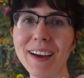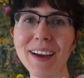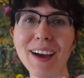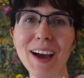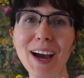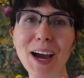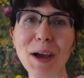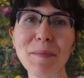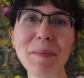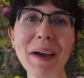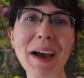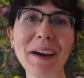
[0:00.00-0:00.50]

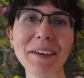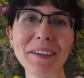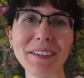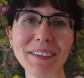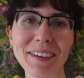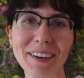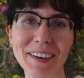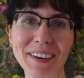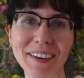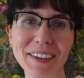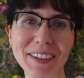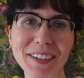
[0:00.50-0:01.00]
I'm out of
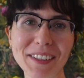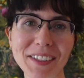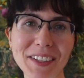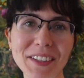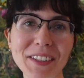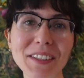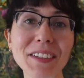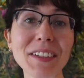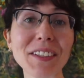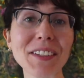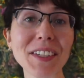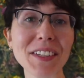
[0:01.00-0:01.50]
luck. She
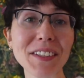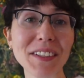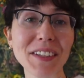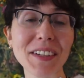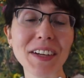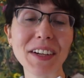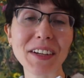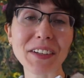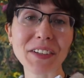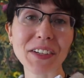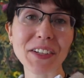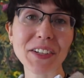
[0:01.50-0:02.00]
suggested
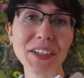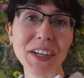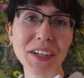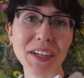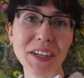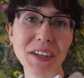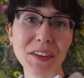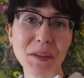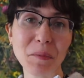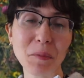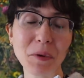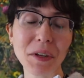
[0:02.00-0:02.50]
actually
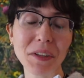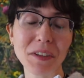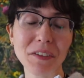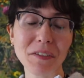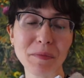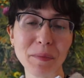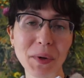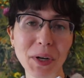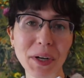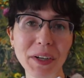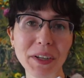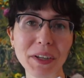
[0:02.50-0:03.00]
checking the pre-love
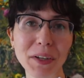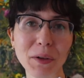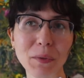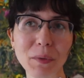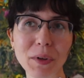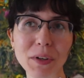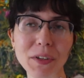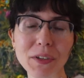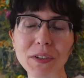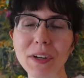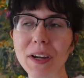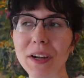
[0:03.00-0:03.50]
market,
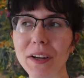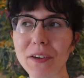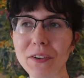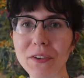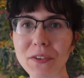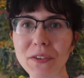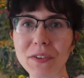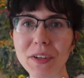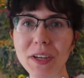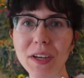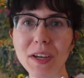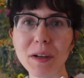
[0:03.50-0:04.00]
which I
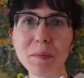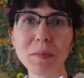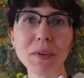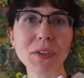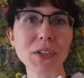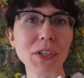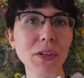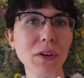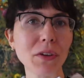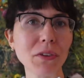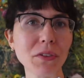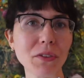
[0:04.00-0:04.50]
understand, but
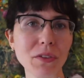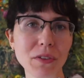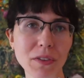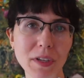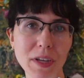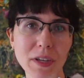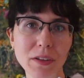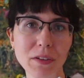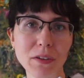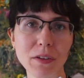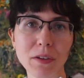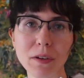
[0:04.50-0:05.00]
she also
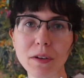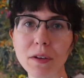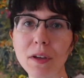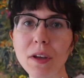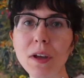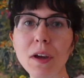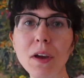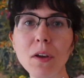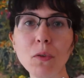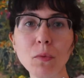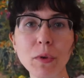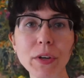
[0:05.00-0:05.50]
said to
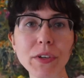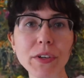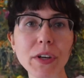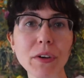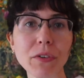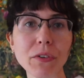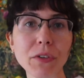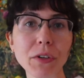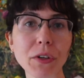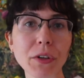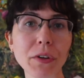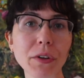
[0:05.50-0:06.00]
reach
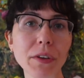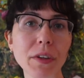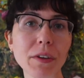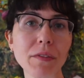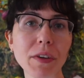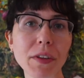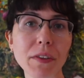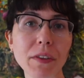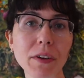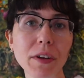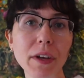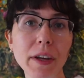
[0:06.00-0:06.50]
out to her in the
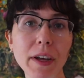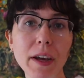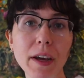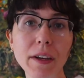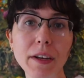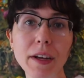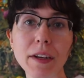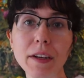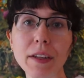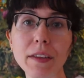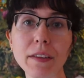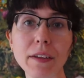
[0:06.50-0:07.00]
event that I
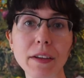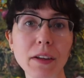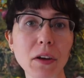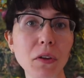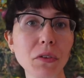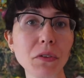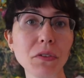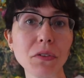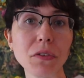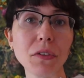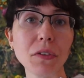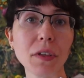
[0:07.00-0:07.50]
had anything
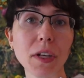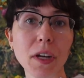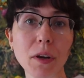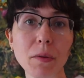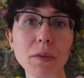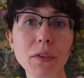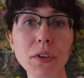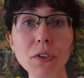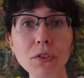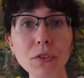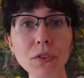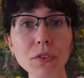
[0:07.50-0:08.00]
else that I
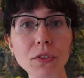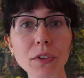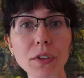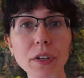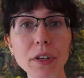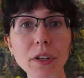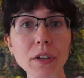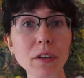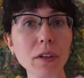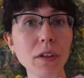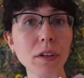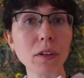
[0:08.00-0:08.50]
was interested
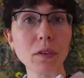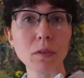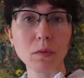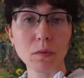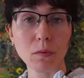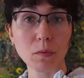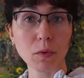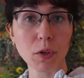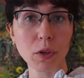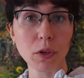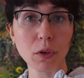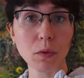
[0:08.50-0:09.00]
in, in
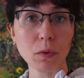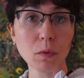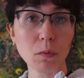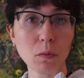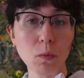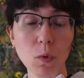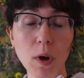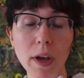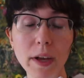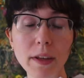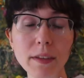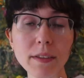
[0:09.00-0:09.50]
you know
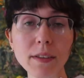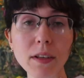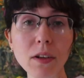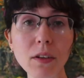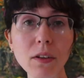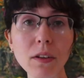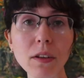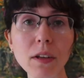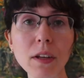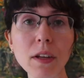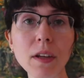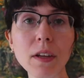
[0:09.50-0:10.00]

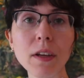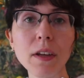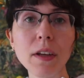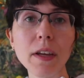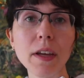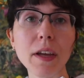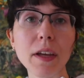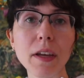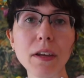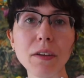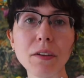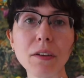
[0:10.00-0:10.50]
YSL,
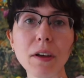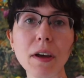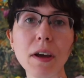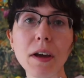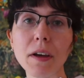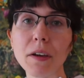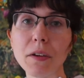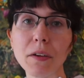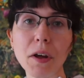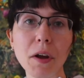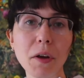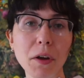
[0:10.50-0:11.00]
and
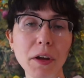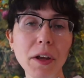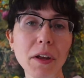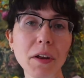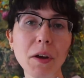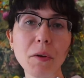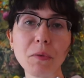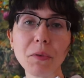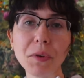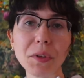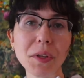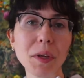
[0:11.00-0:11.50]
I again
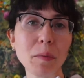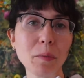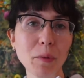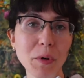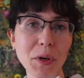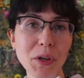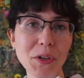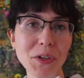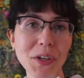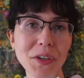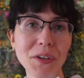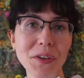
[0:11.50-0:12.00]
I really
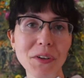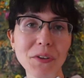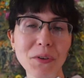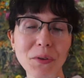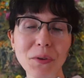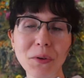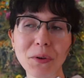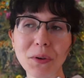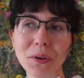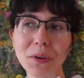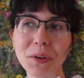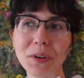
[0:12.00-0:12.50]
appreciated
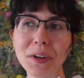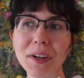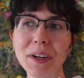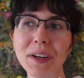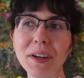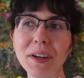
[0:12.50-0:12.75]
her